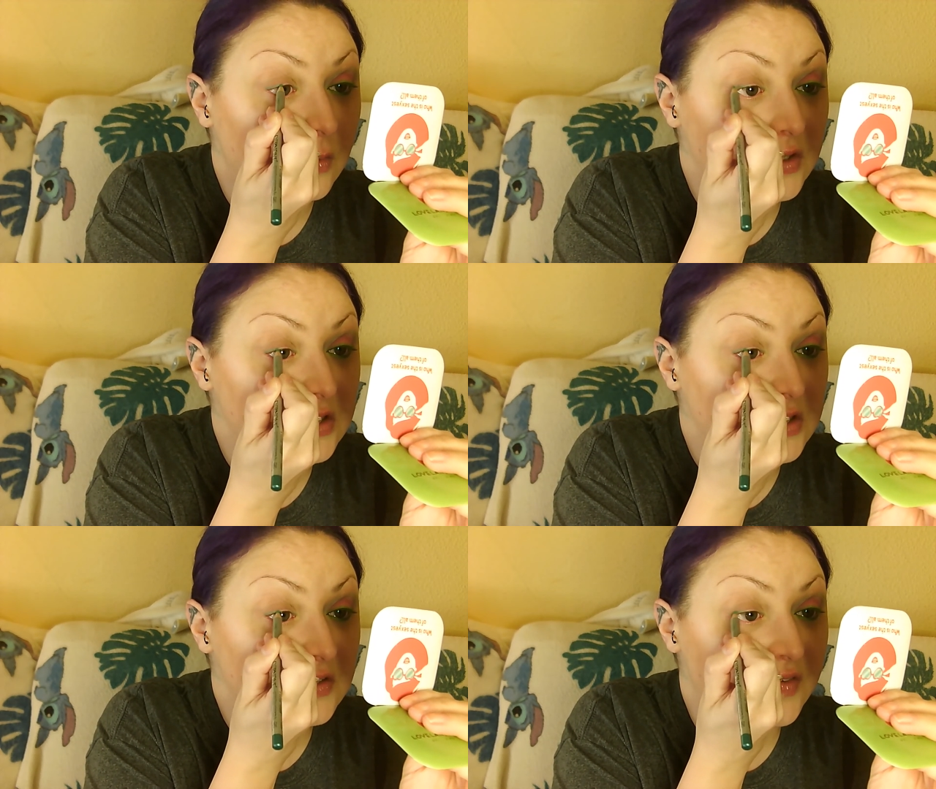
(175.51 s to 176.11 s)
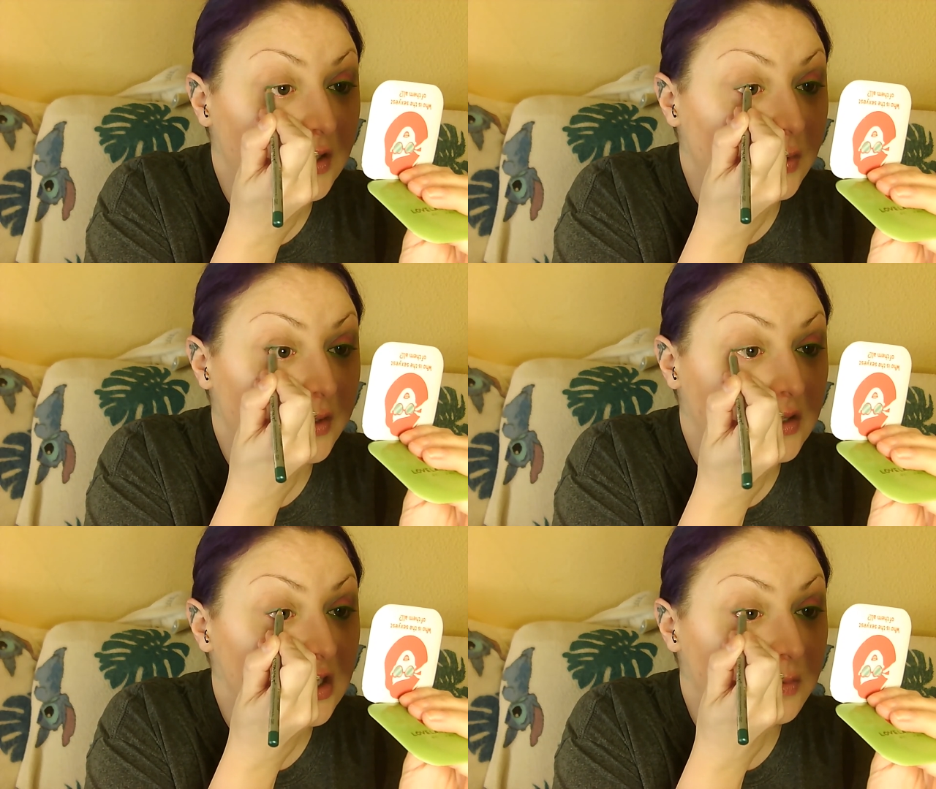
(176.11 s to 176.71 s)
We're just
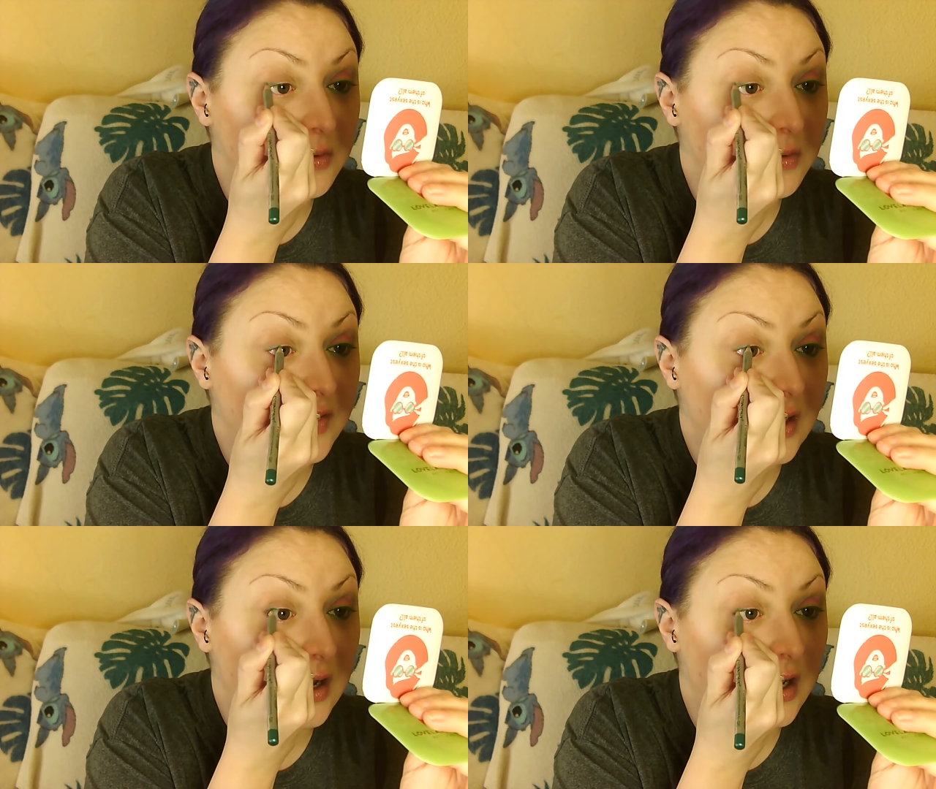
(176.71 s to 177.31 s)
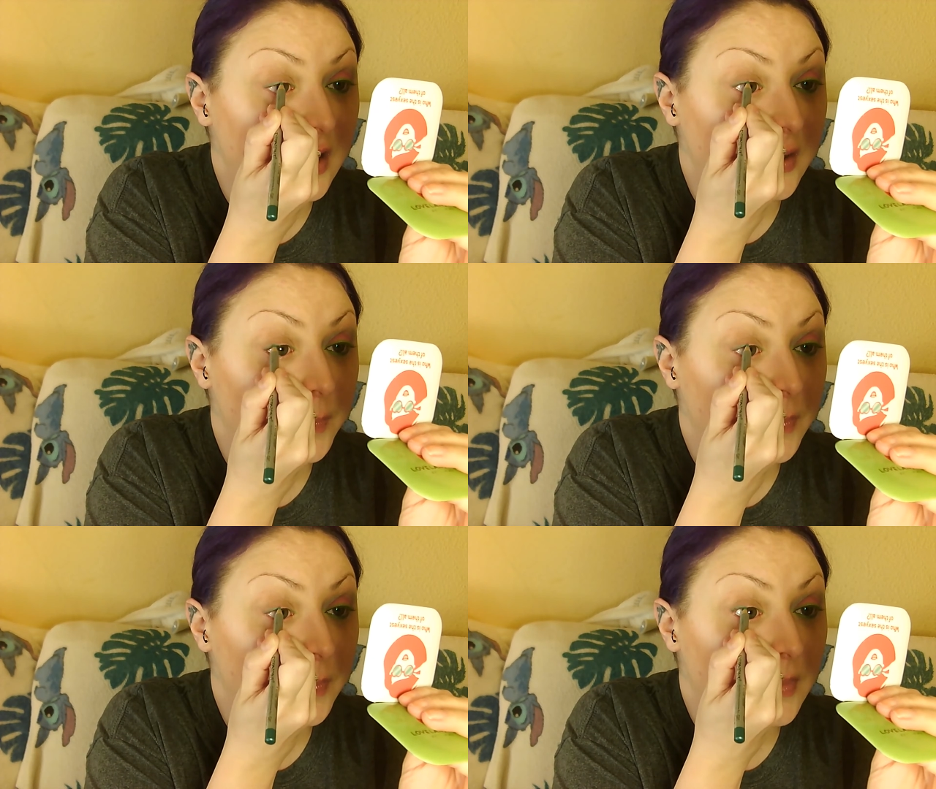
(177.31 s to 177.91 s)
following the shape of our eye.
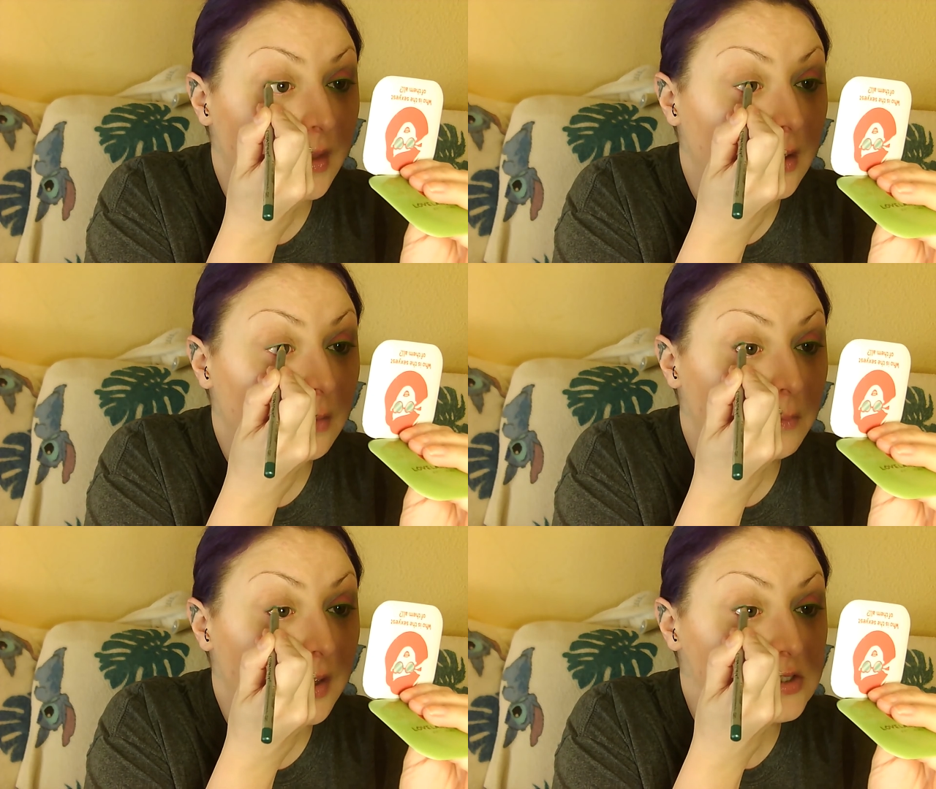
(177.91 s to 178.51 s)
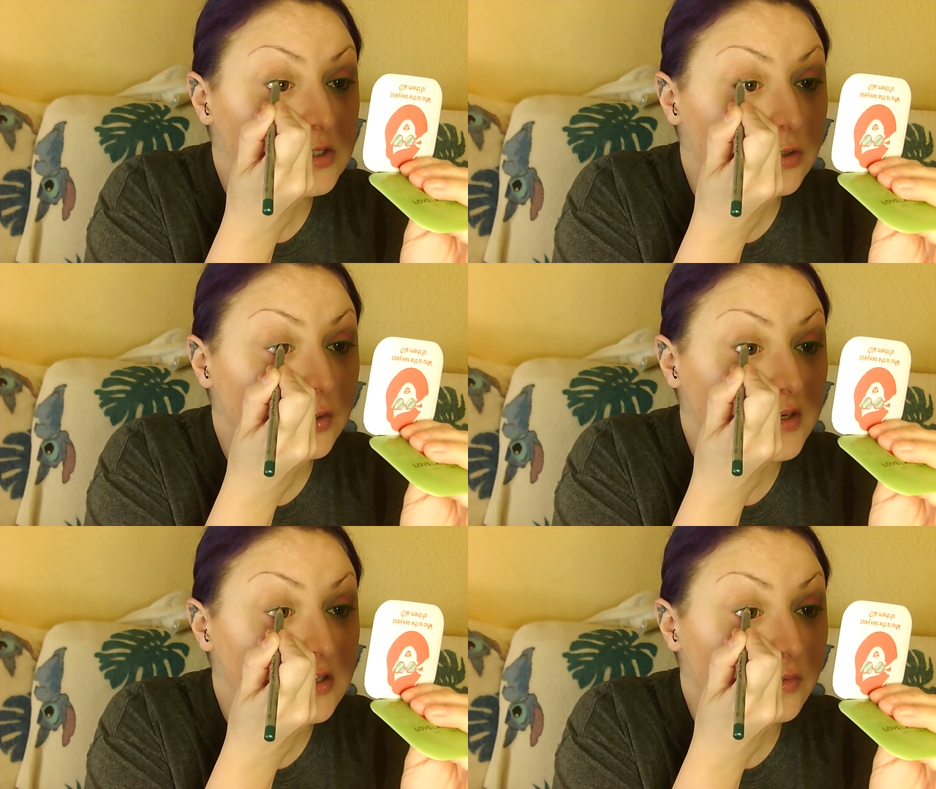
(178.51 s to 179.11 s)
Make sure you're
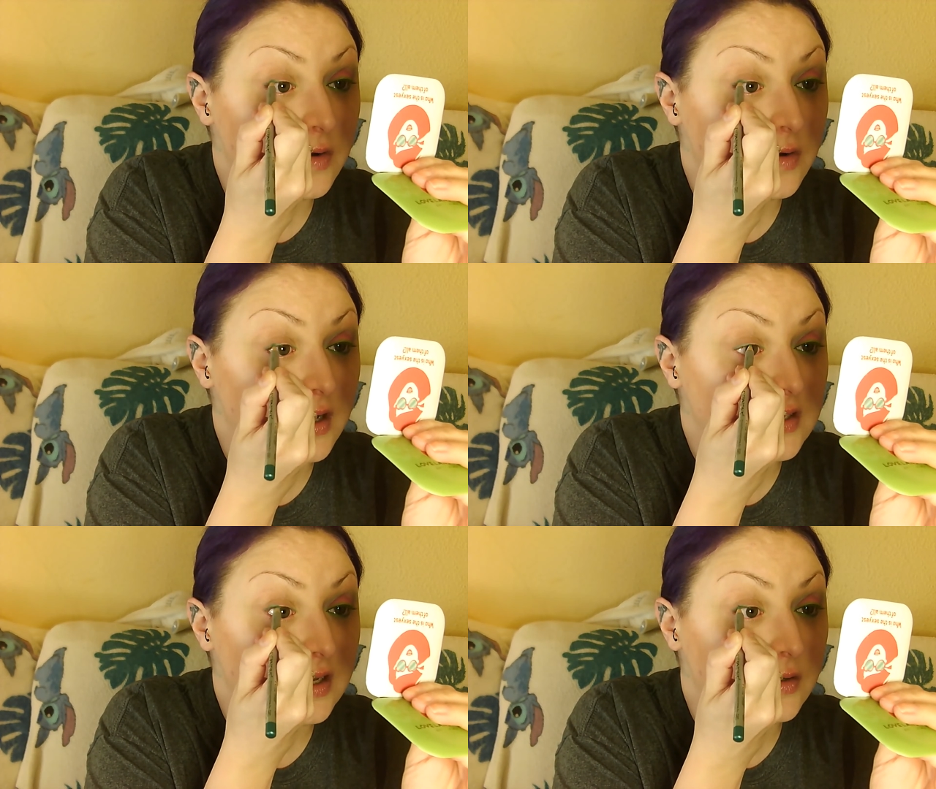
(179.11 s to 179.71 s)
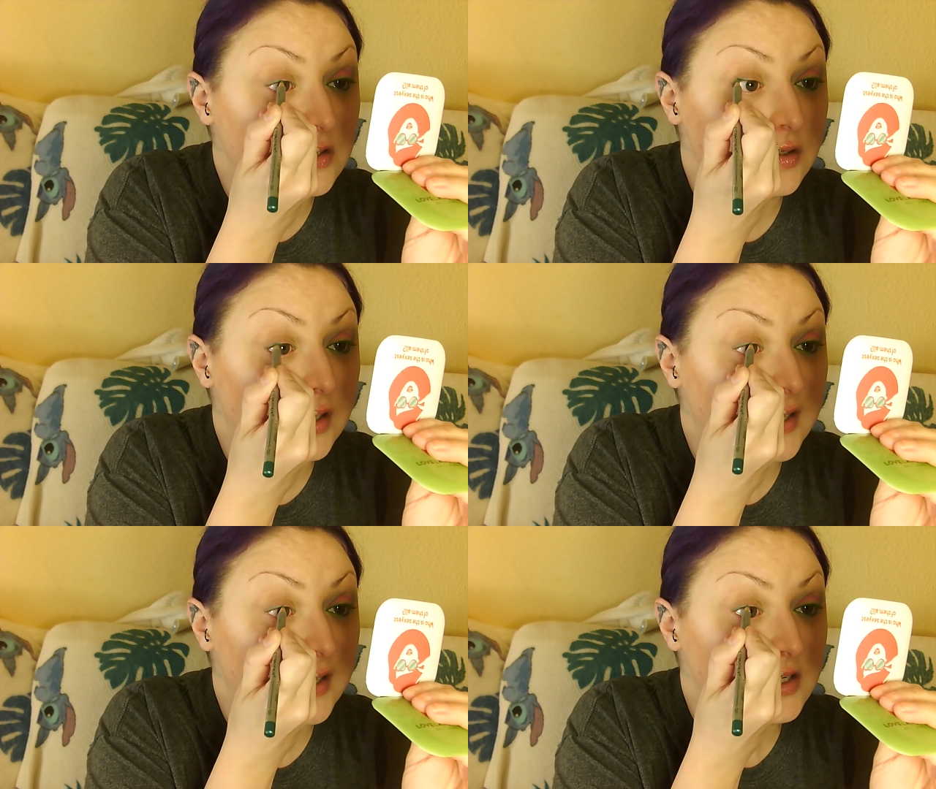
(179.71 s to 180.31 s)
getting right down into
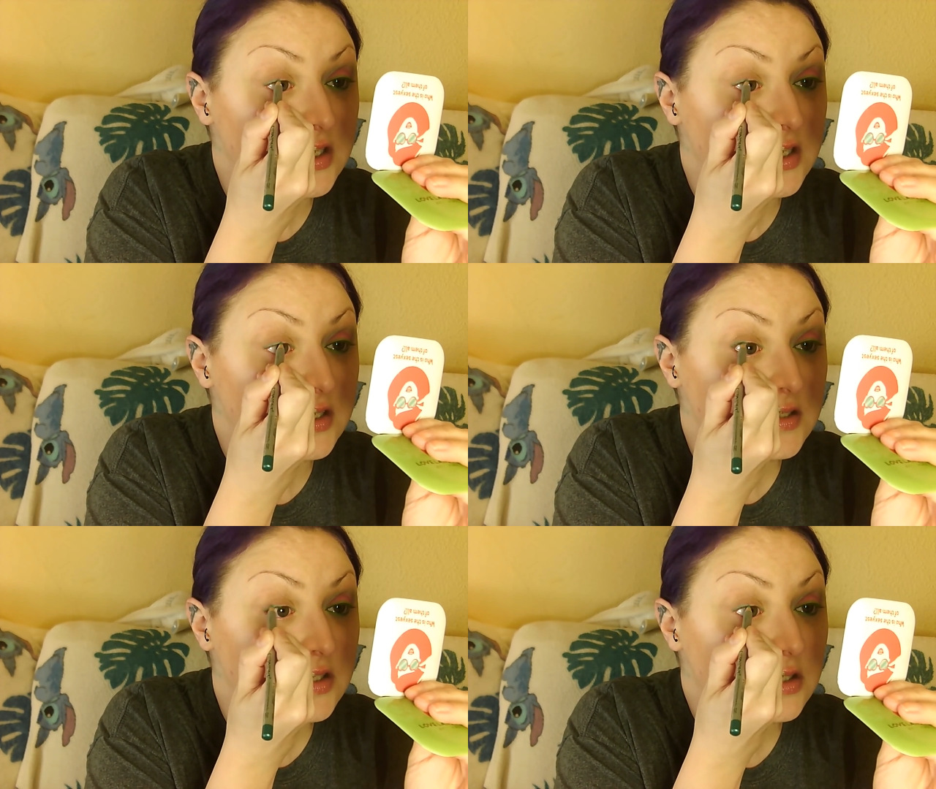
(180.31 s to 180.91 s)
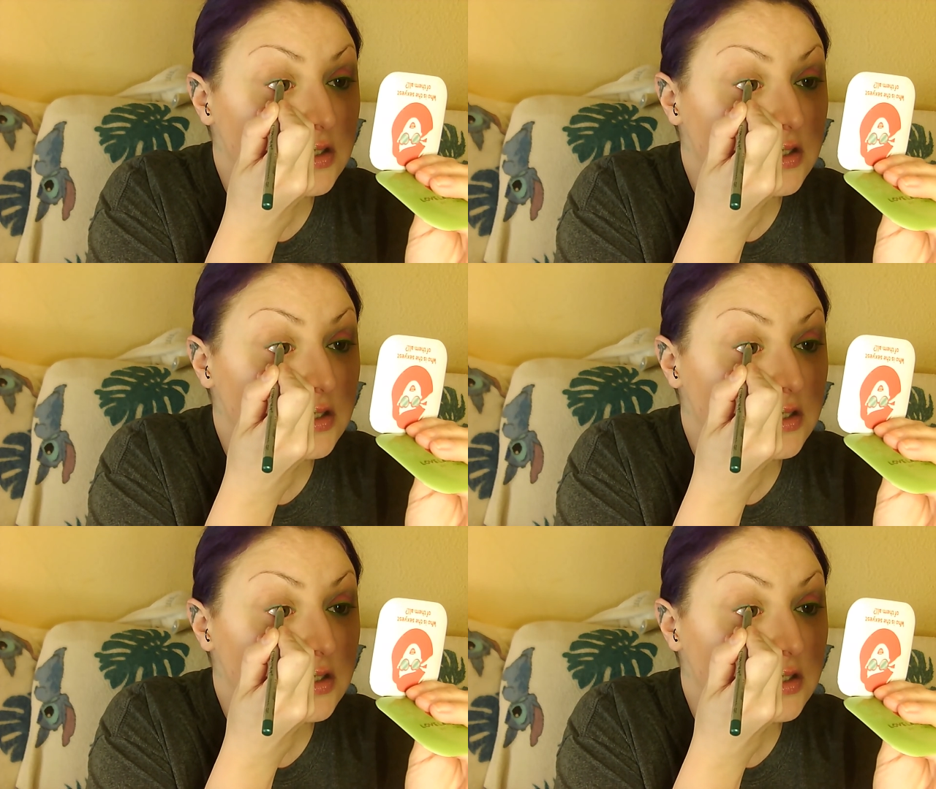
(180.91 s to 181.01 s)
your lashes.